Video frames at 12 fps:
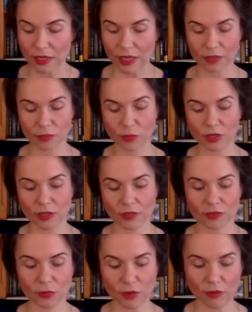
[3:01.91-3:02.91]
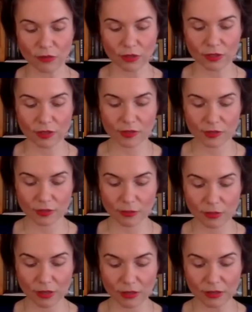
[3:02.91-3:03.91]
as well as New African
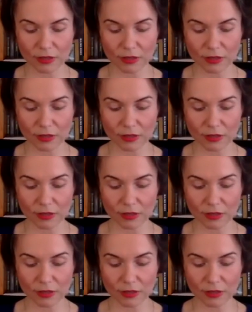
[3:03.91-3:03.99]
Cinema,